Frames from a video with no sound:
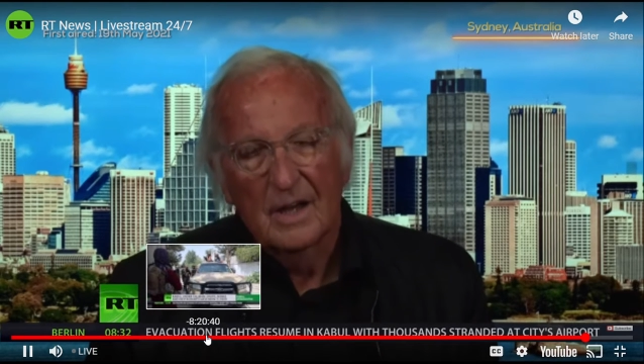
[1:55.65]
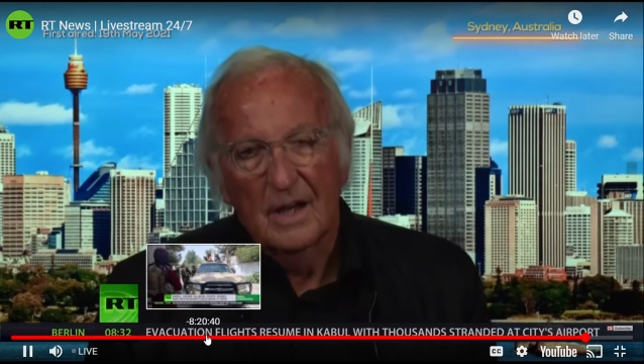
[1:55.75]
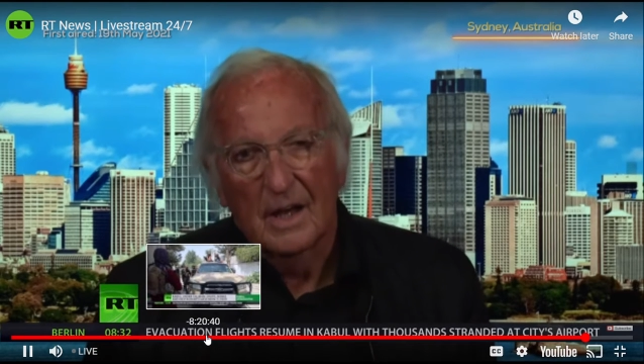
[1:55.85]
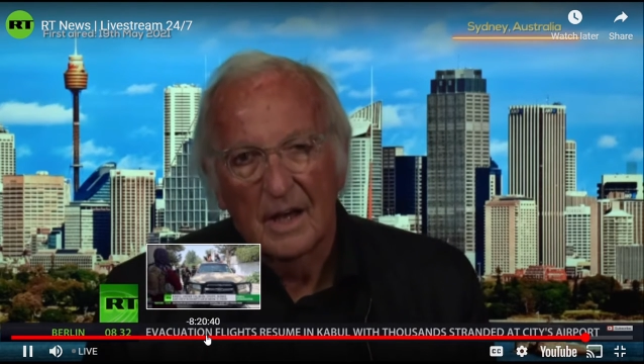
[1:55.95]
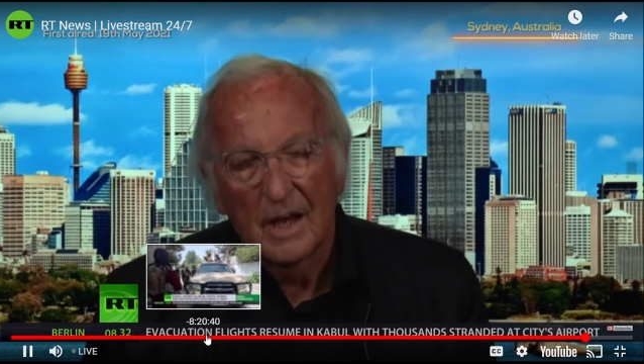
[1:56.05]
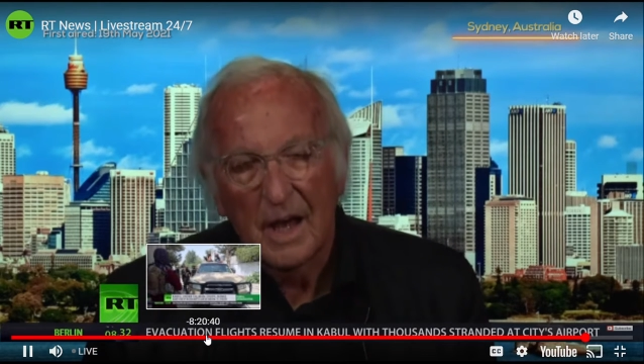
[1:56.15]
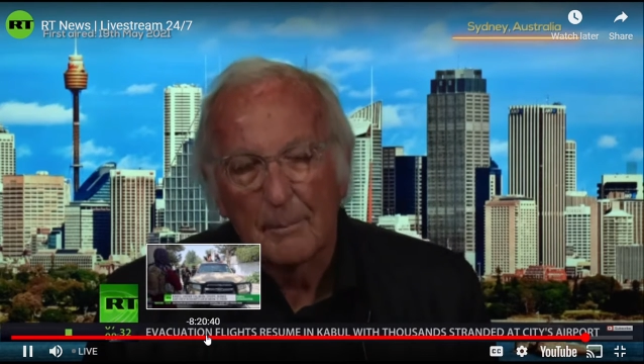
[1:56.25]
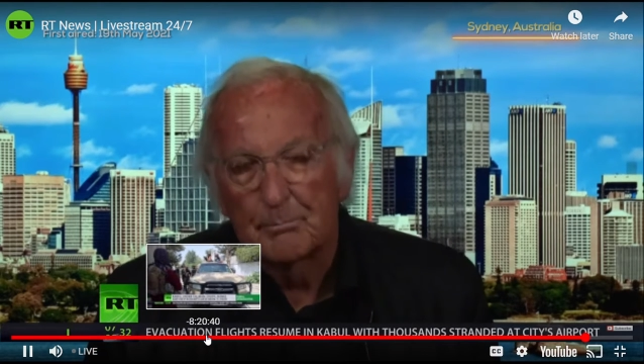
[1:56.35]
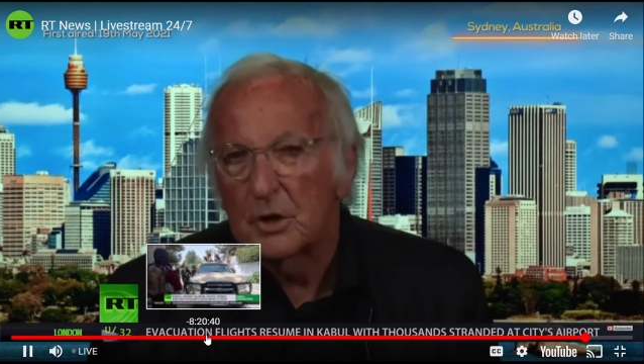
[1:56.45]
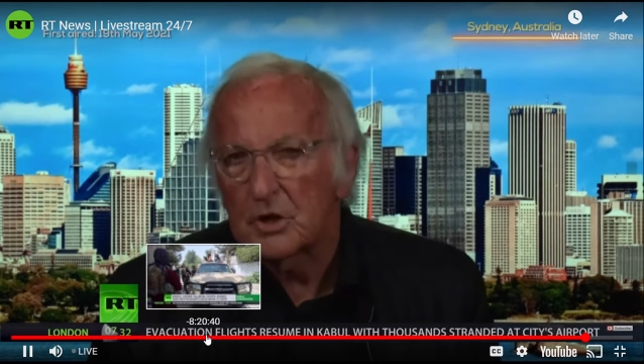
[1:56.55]
uh,
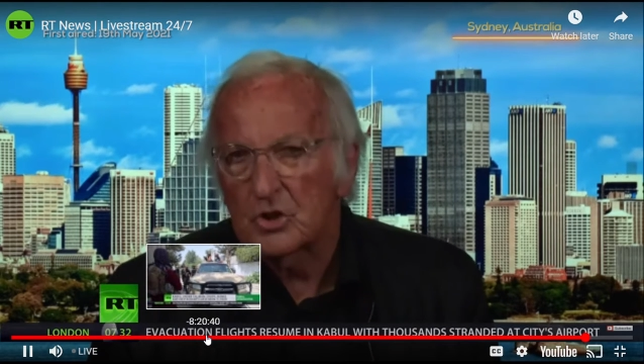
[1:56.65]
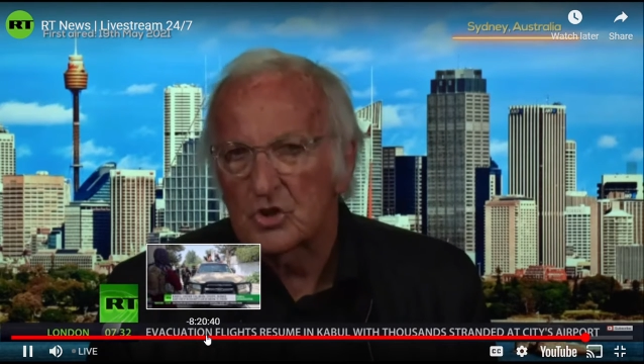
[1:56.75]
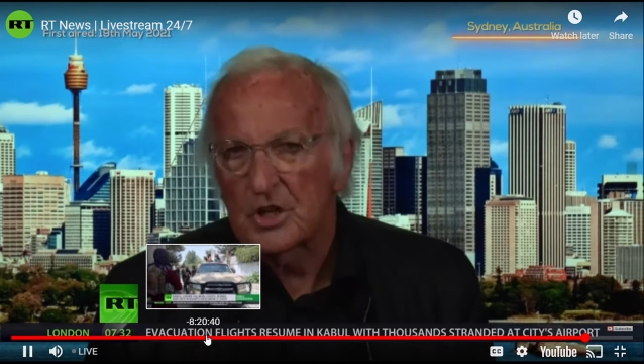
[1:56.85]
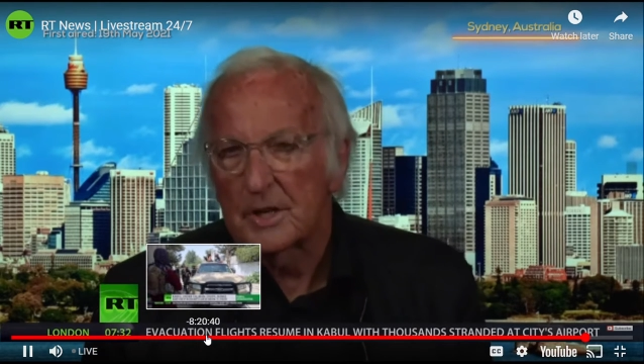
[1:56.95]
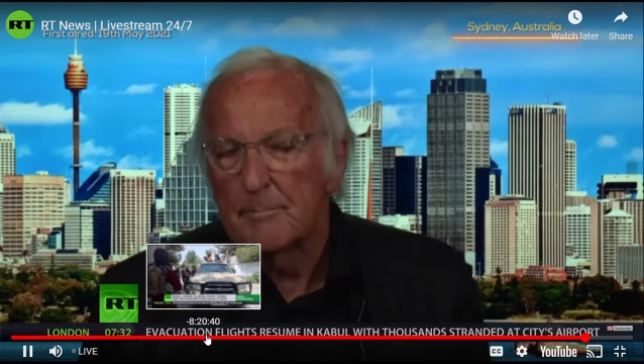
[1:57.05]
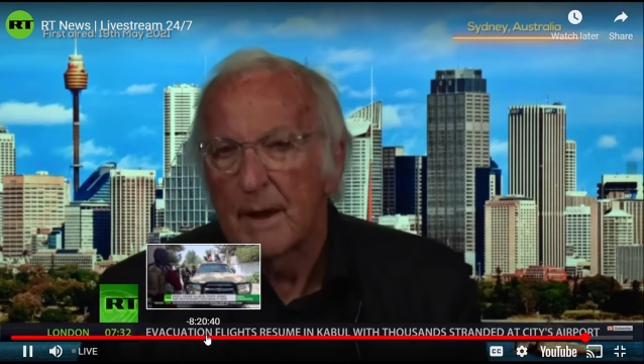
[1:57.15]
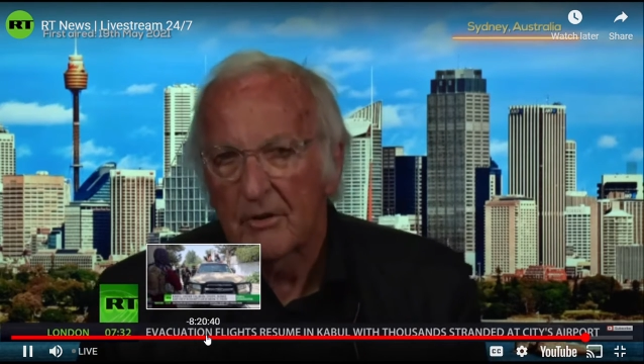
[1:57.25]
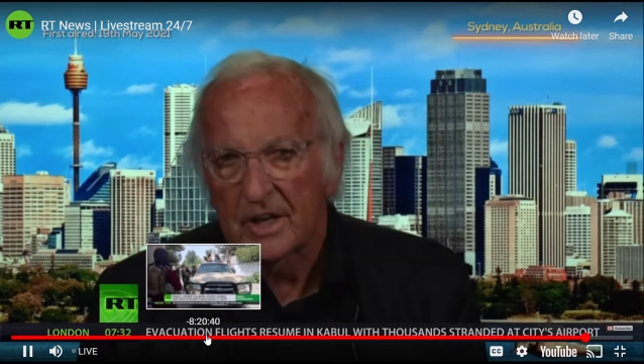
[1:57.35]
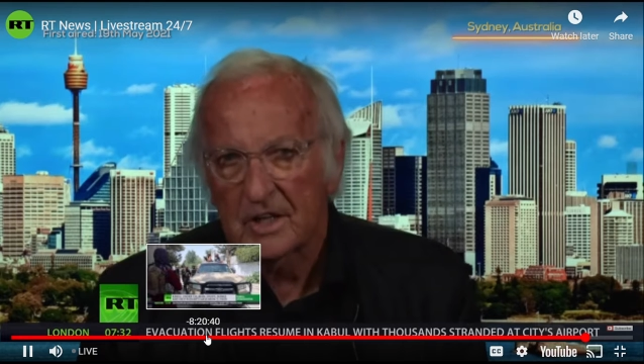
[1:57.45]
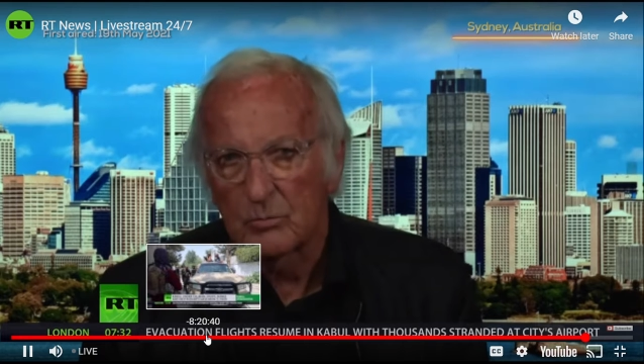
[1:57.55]
a British and
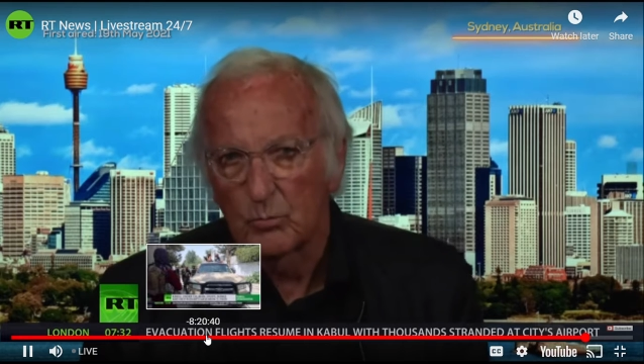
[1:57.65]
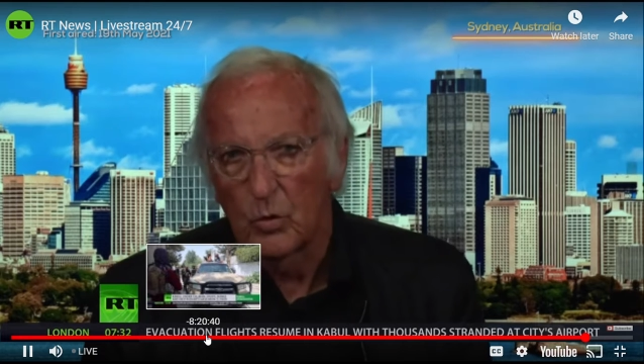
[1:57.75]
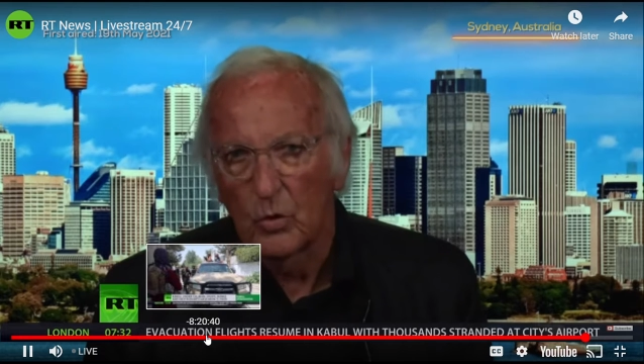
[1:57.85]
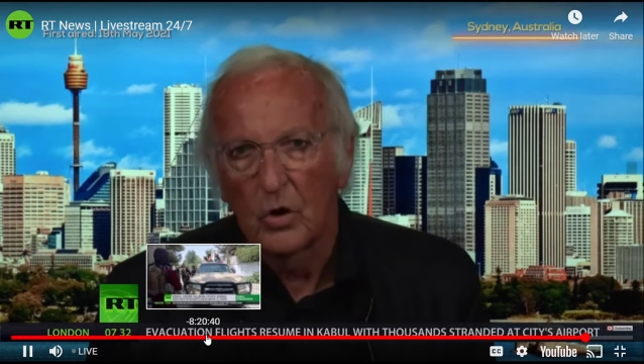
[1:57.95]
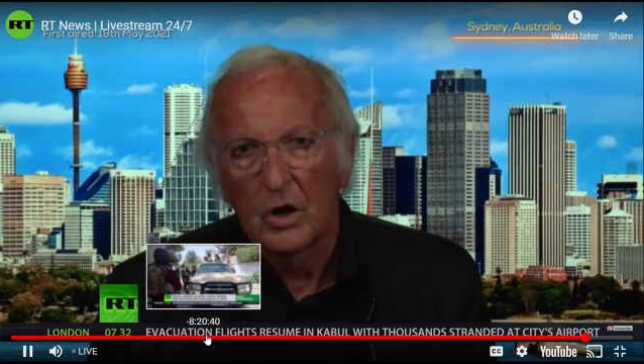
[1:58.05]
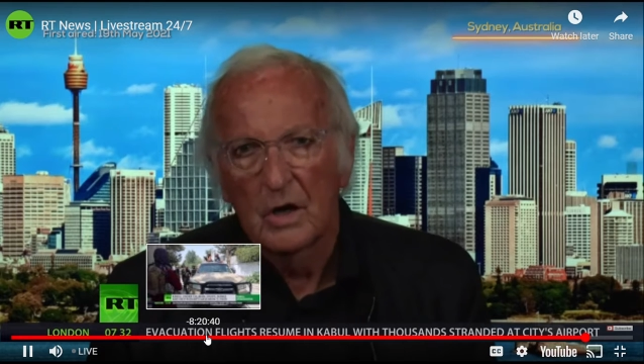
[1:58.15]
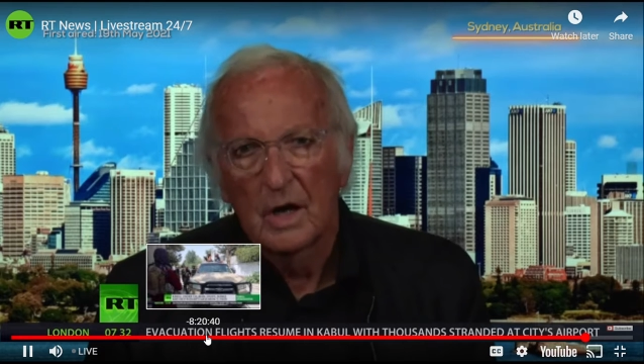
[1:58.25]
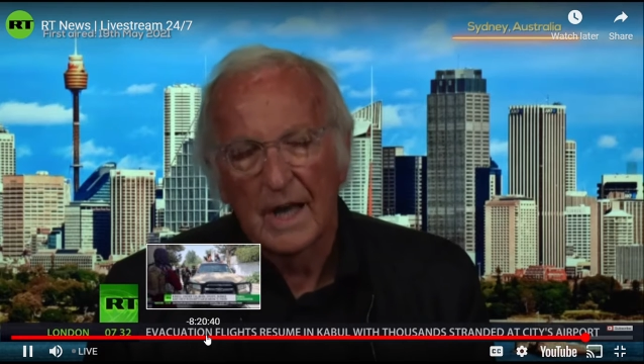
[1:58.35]
American war